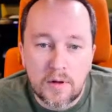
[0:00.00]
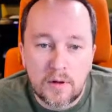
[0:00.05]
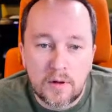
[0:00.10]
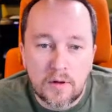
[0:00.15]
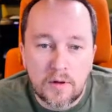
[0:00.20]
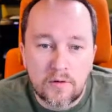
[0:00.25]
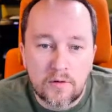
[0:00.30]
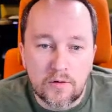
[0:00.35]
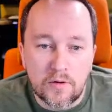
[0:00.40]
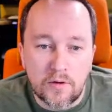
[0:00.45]

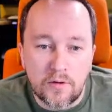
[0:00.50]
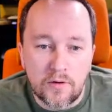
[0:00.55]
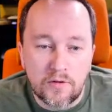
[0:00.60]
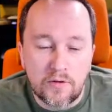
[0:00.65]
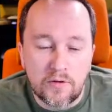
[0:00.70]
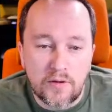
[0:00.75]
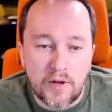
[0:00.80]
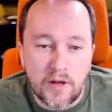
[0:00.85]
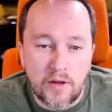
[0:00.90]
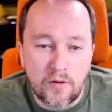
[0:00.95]
So this
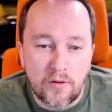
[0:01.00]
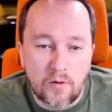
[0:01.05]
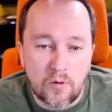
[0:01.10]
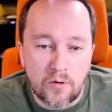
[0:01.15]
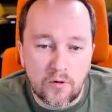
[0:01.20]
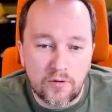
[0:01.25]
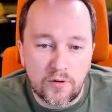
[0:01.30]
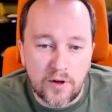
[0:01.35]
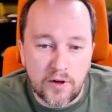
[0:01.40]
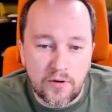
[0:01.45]
is how the
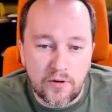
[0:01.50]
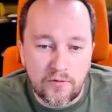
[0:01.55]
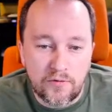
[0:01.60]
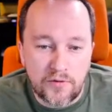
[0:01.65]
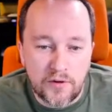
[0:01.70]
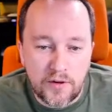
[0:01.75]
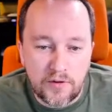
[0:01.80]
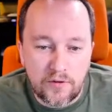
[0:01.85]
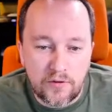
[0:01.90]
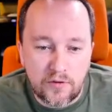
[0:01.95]
horizontal
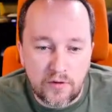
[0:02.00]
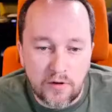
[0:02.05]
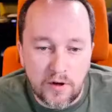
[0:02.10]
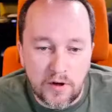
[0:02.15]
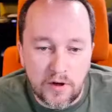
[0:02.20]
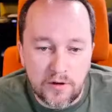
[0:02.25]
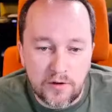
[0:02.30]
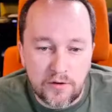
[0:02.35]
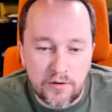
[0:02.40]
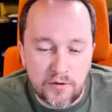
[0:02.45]
fits
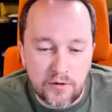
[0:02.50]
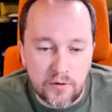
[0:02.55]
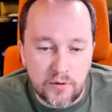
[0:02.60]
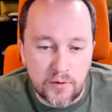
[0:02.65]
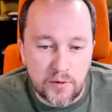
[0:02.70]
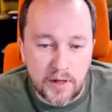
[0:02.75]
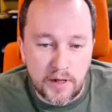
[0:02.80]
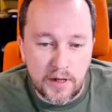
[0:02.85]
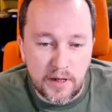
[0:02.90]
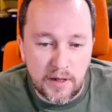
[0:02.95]

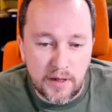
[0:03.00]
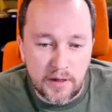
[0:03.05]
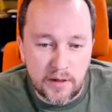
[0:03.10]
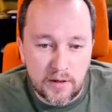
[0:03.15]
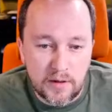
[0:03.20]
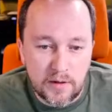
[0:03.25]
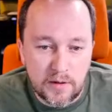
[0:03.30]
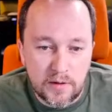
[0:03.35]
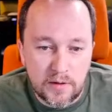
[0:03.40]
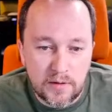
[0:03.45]
onto a
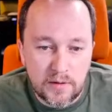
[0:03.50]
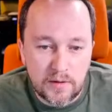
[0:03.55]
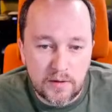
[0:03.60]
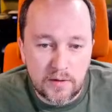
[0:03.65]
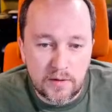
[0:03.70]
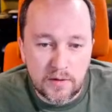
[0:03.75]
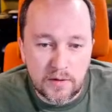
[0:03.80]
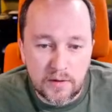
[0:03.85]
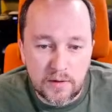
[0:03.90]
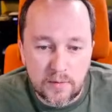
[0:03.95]

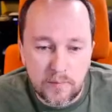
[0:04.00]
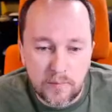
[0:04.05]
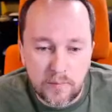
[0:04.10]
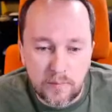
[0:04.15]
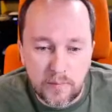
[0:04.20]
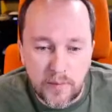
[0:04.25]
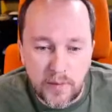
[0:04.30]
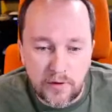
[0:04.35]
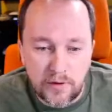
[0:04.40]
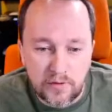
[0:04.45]

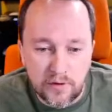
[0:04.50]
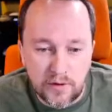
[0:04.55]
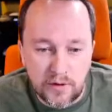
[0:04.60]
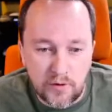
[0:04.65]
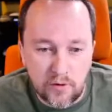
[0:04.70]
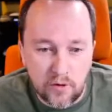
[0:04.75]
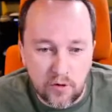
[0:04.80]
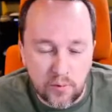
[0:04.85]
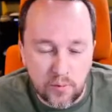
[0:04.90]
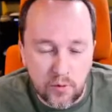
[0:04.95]
basically
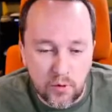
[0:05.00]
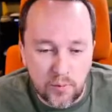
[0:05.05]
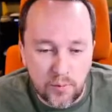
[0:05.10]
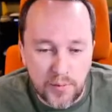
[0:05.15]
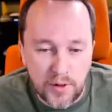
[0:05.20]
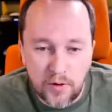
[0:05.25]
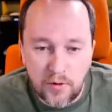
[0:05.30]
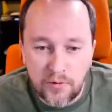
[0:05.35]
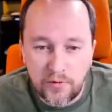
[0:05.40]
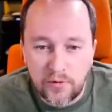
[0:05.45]
normal
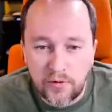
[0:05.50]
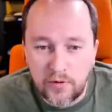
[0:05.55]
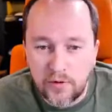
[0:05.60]
belt.